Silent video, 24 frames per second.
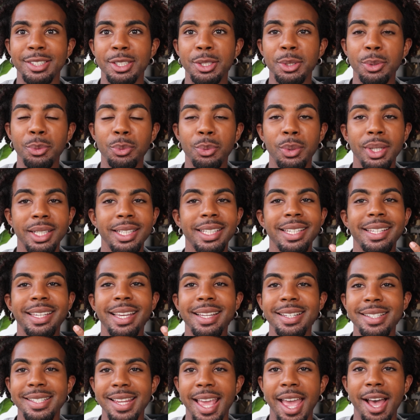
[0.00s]
You really
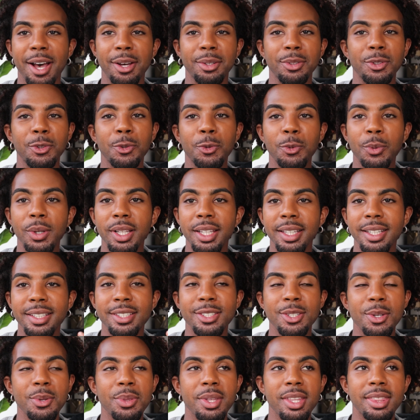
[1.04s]
get down. You really
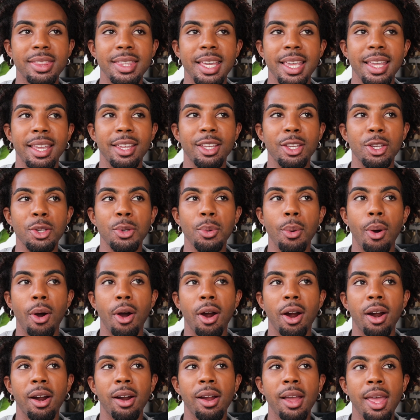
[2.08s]
do the thing.
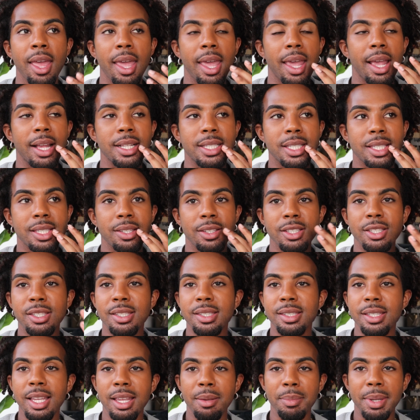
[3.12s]
It's
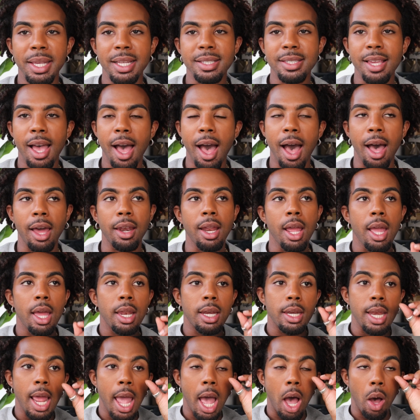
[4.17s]
steamy, it's hot.
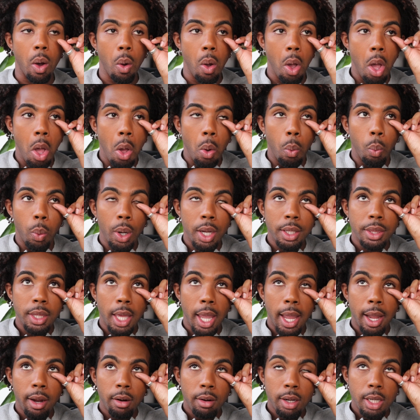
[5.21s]
Now,
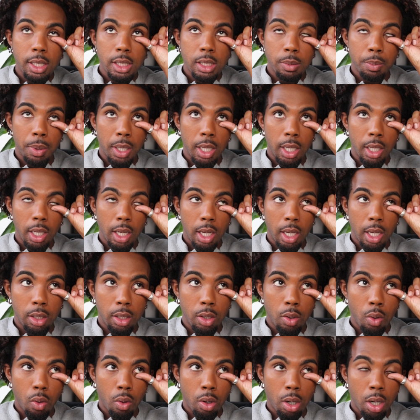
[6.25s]
with Aries being
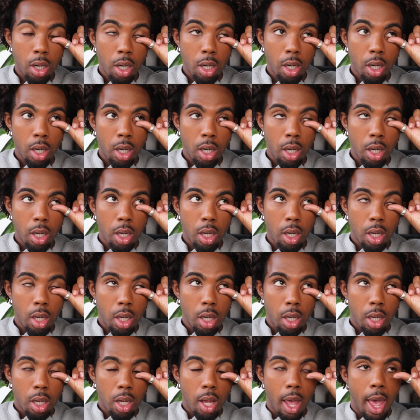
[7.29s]
your
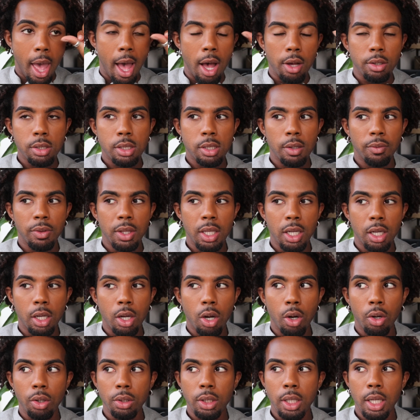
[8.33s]
house of the
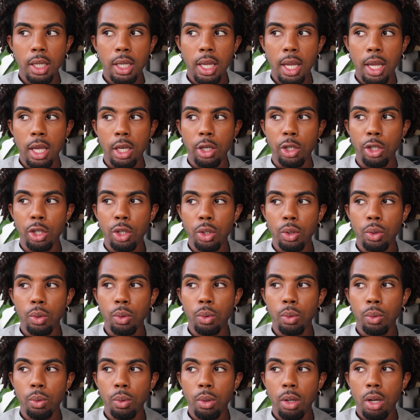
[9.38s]
occult, again,
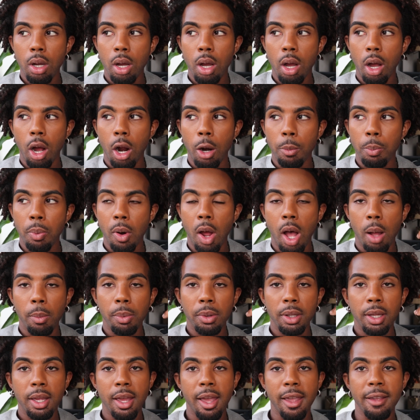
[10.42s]
you are
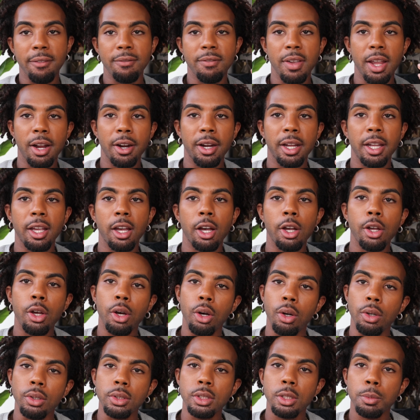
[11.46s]
probably a very
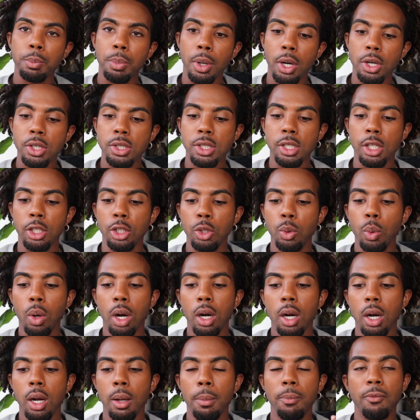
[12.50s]
occult person. You
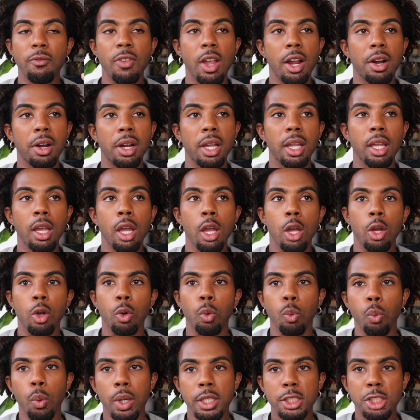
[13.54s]
are a very
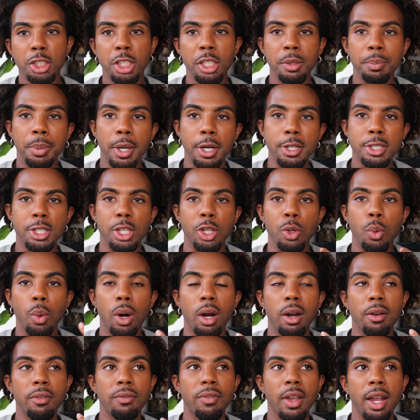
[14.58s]
witchy person. You
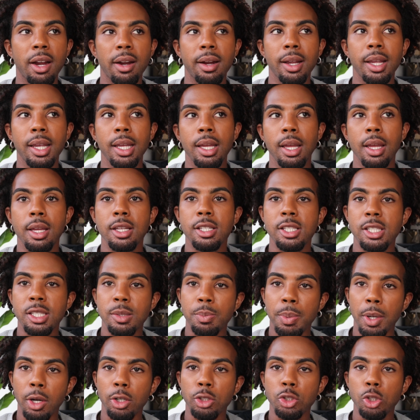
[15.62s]
are a very
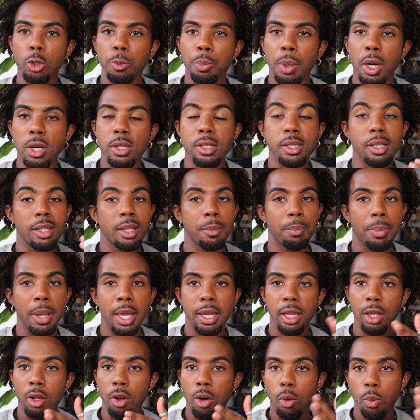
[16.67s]
spiritual person,
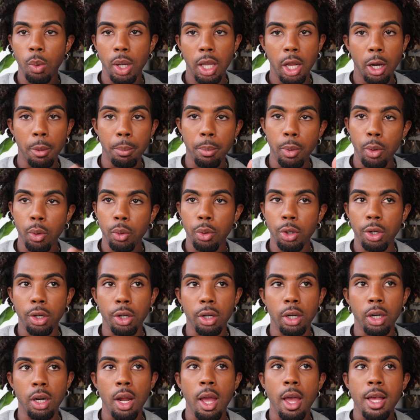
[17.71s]
depending on what your moon or
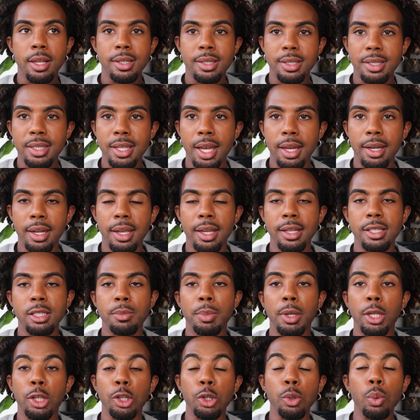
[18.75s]
your sun is,
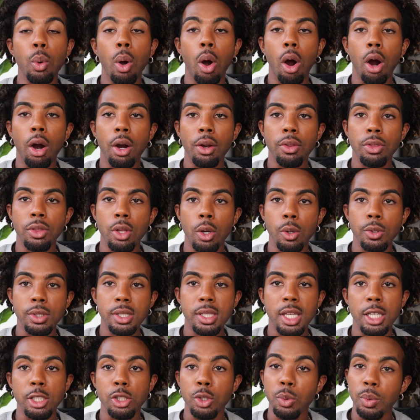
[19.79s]
but you are those
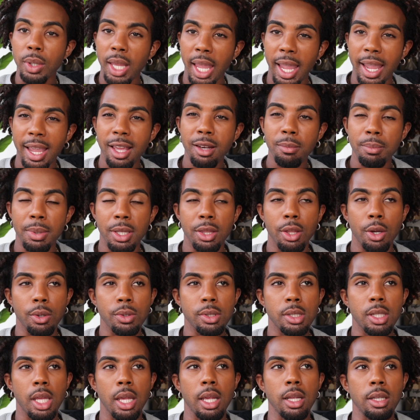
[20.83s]
things. You can be
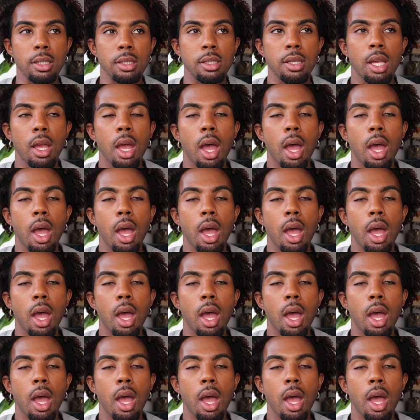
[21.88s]
those things.